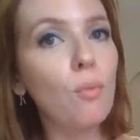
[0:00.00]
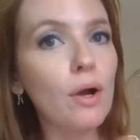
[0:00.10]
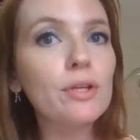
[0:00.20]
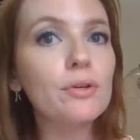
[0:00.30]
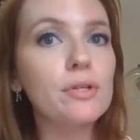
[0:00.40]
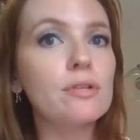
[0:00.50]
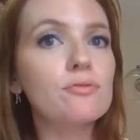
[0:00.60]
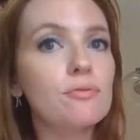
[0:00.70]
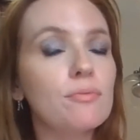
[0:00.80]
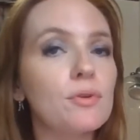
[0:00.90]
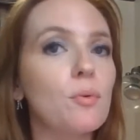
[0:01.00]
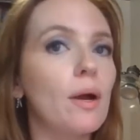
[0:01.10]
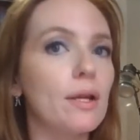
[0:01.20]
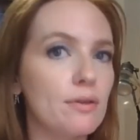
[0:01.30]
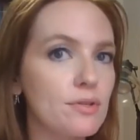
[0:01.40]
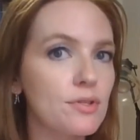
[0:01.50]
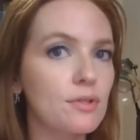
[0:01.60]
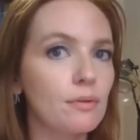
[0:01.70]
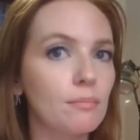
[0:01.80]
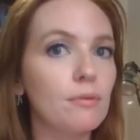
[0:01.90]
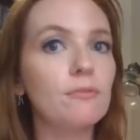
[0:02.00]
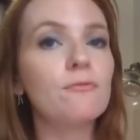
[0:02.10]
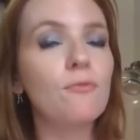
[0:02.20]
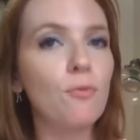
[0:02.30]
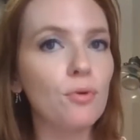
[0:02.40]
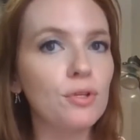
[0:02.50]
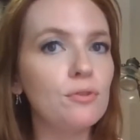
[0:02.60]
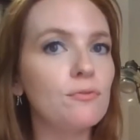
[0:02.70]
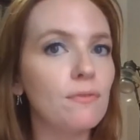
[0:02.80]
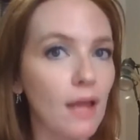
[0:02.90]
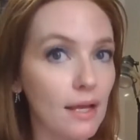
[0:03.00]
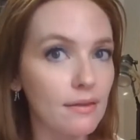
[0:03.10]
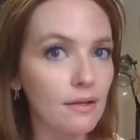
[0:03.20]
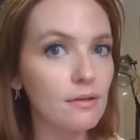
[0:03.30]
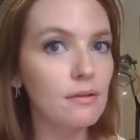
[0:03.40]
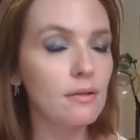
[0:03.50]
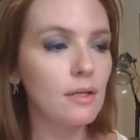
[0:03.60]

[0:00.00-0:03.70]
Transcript: what your country requires before you fly there